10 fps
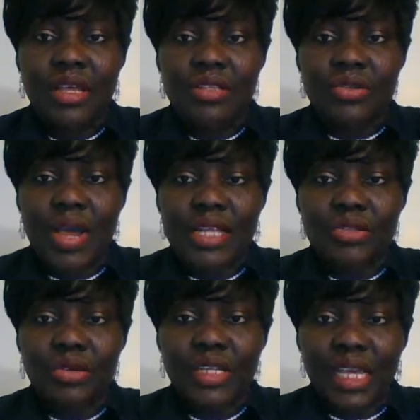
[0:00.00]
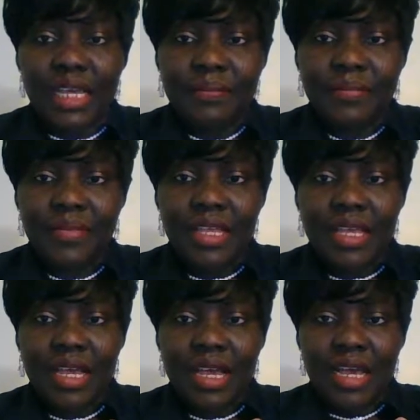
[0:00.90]
So Antonia
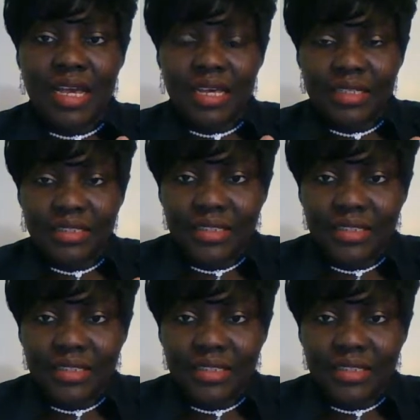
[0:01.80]
uh,